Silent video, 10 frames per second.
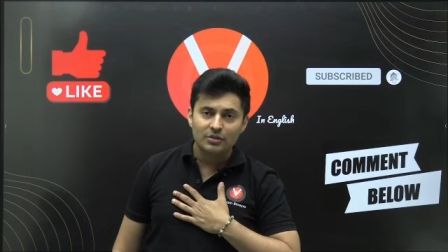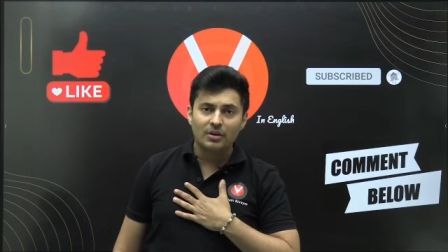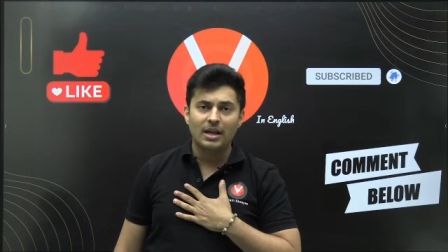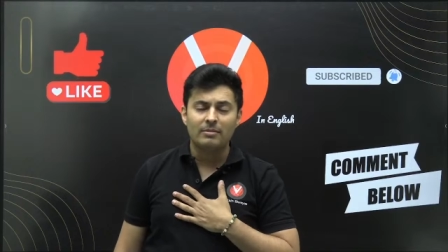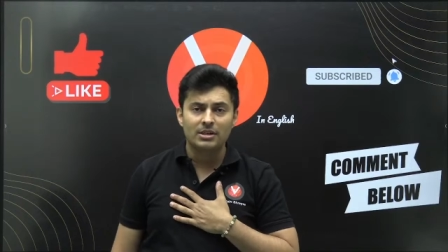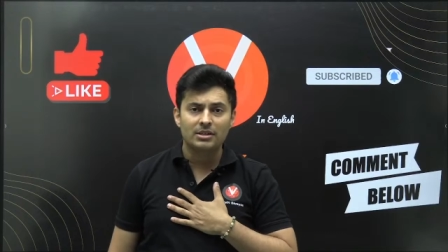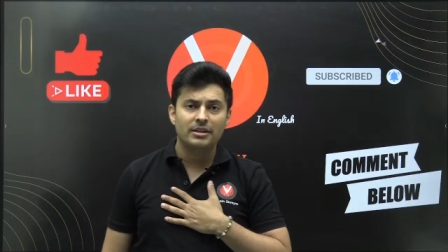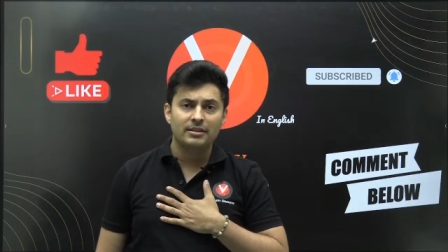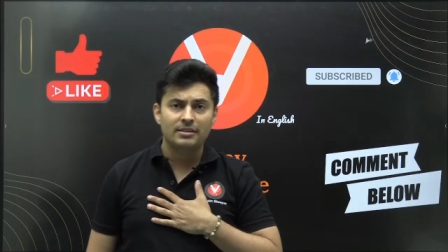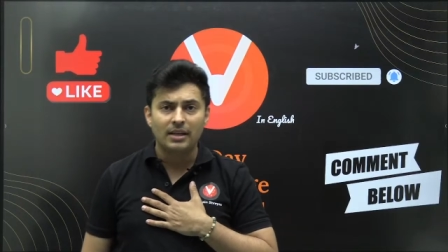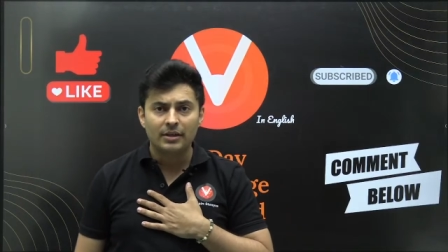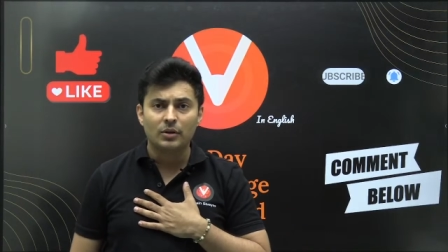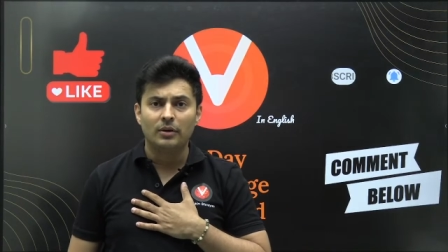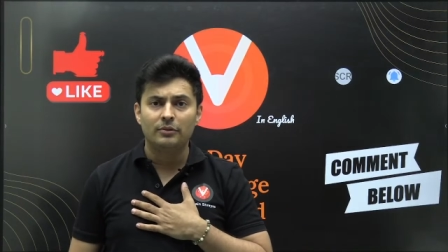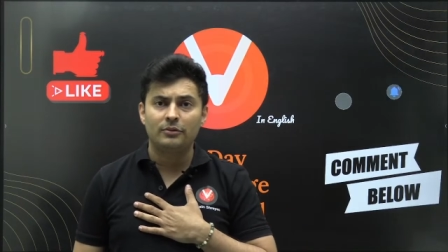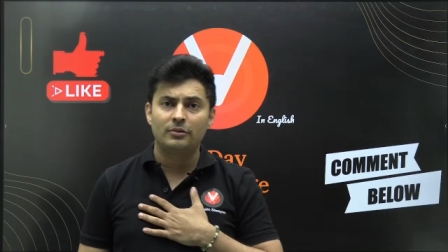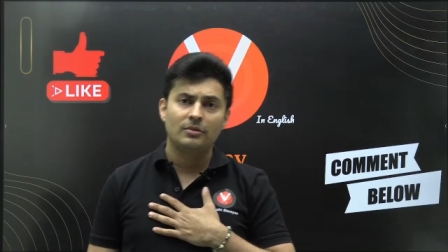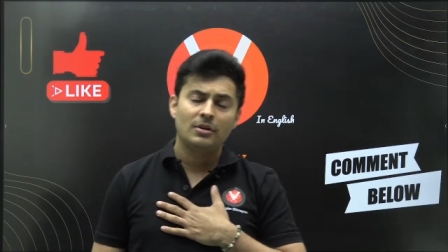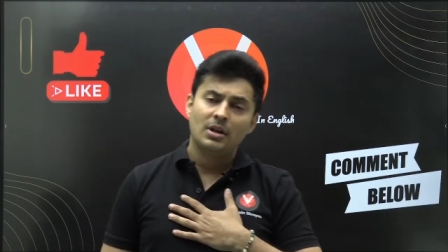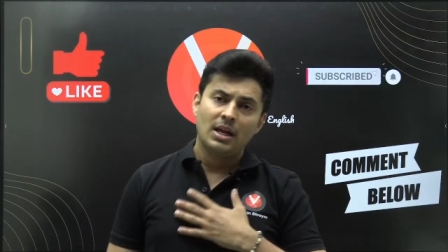is your Captain Shreyas signing off
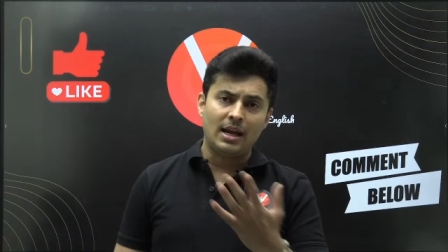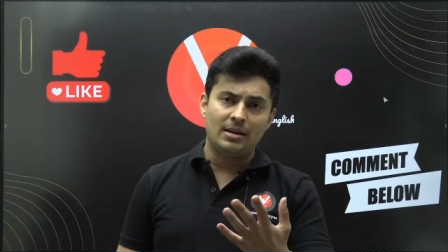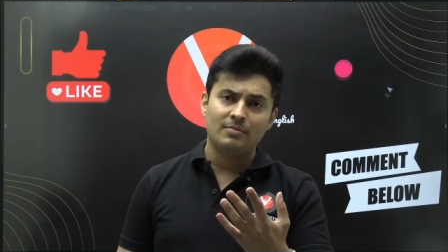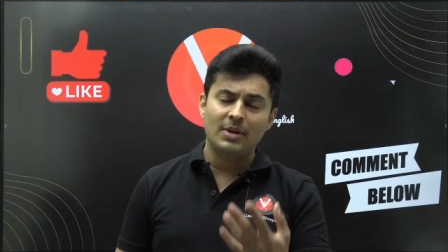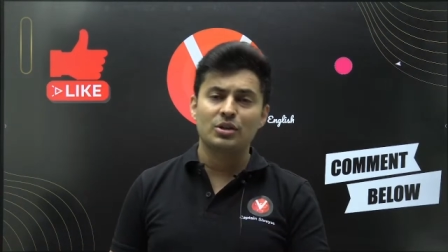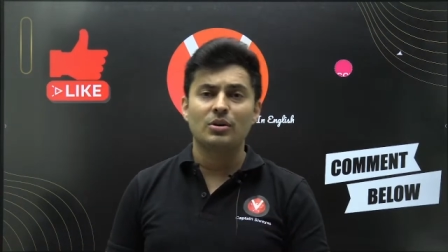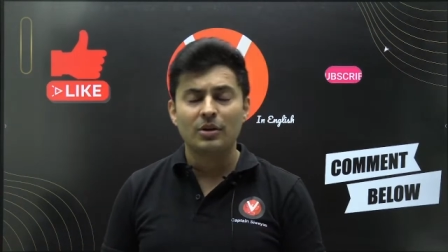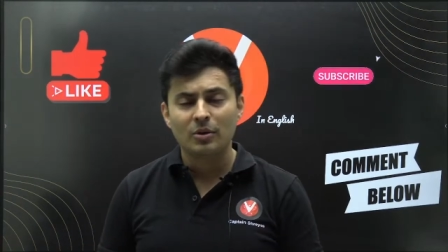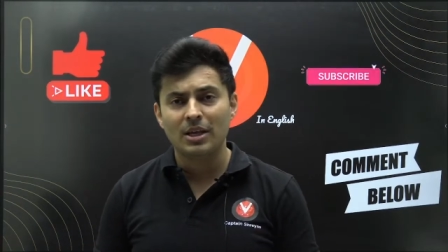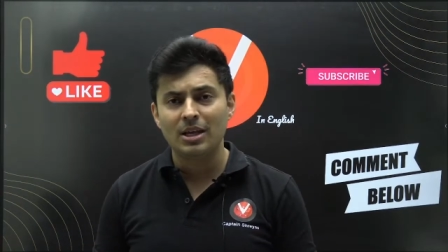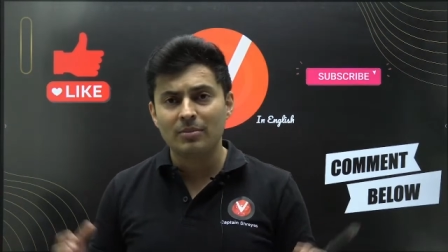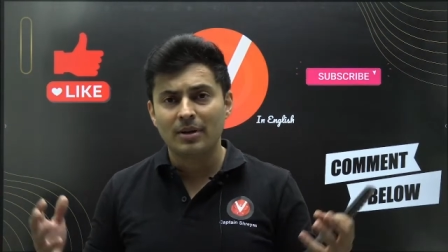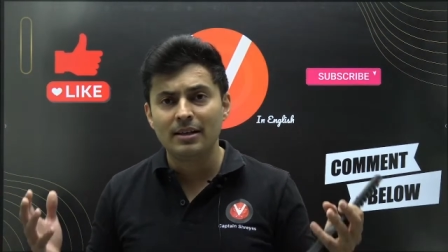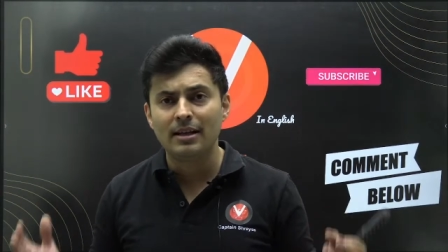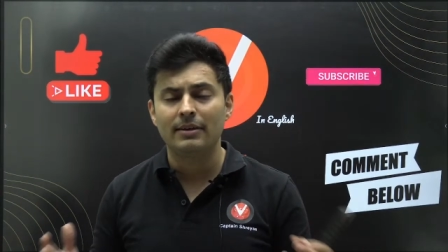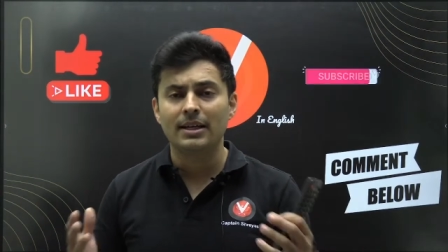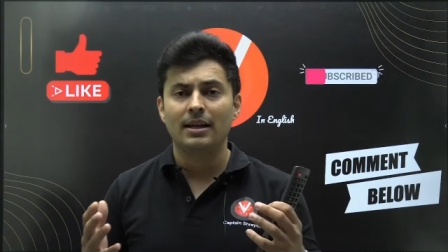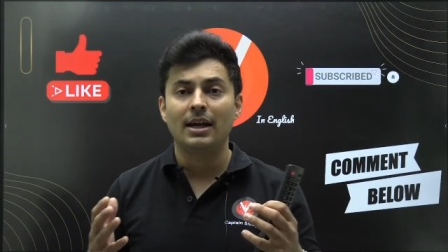and make sure you keep loving